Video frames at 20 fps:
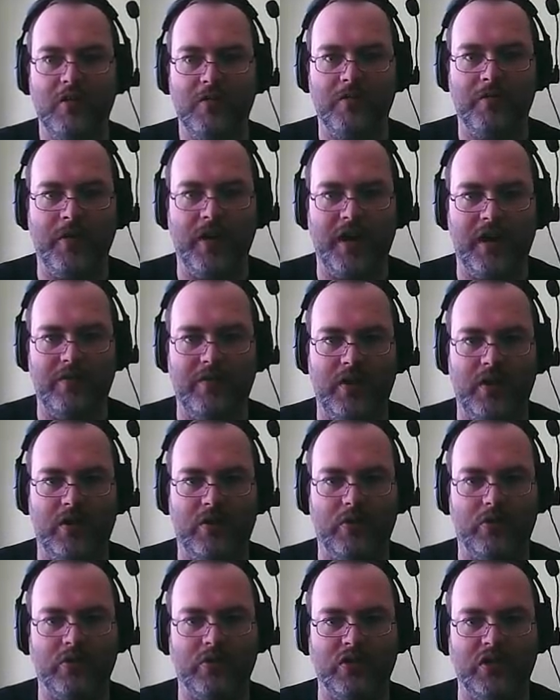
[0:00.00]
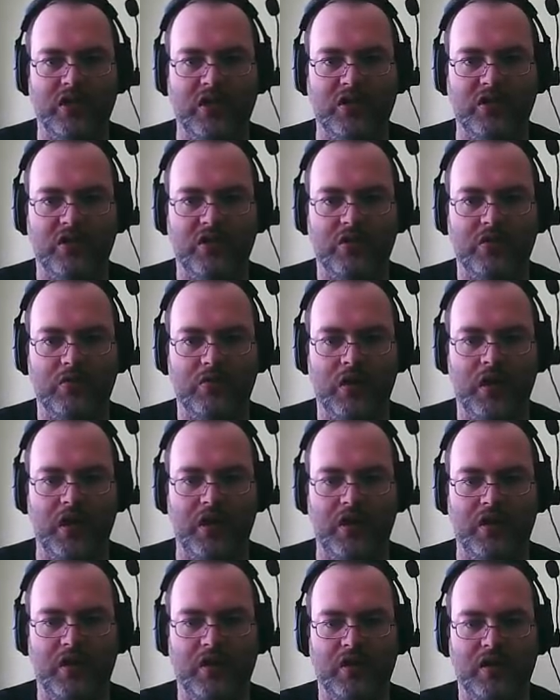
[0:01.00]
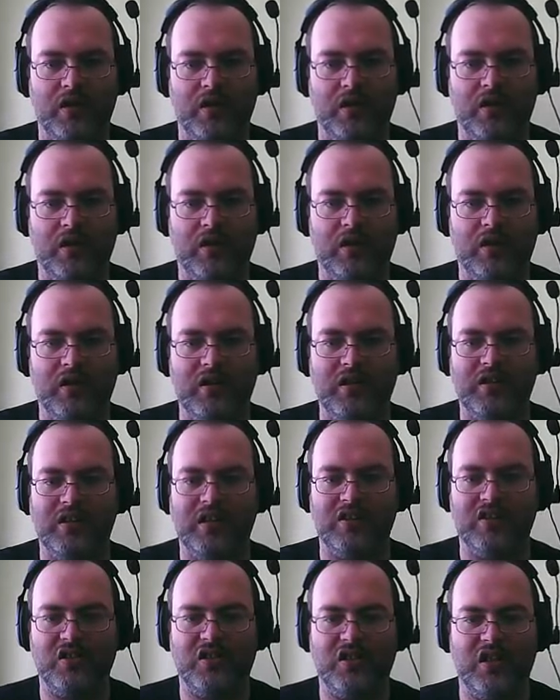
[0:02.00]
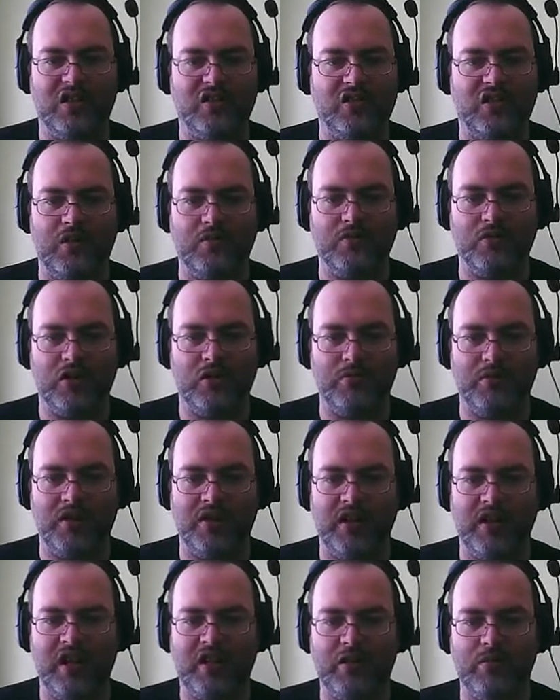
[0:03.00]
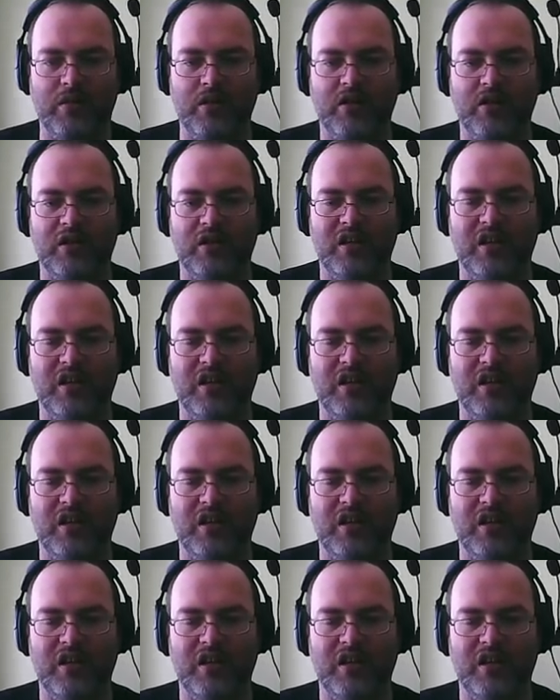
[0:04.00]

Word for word: Very, very cruel indeed. Right. This this game's going to be the death of me.